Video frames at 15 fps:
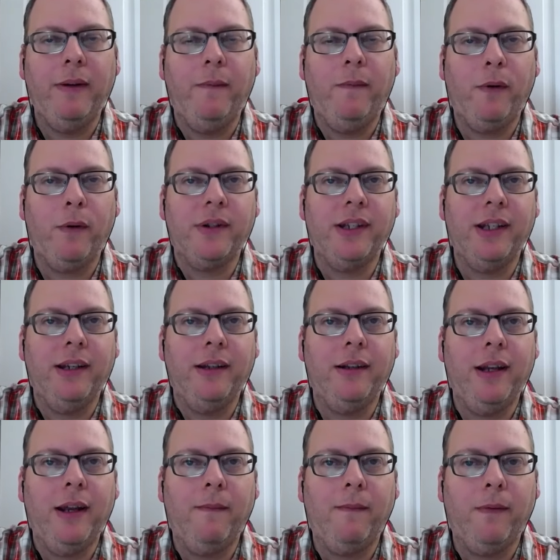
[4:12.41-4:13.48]
and
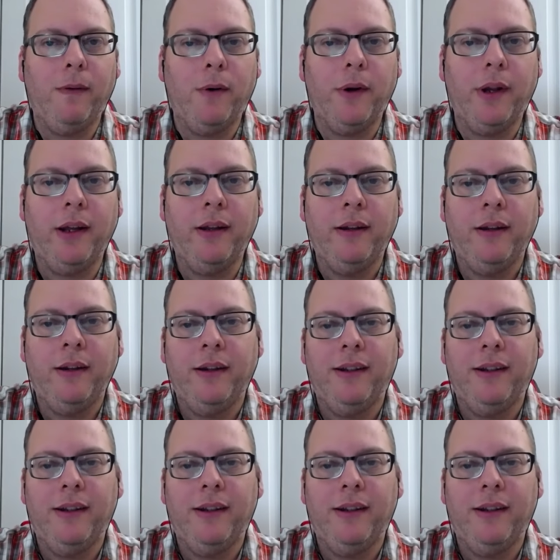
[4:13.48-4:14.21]
fourteen at Florida,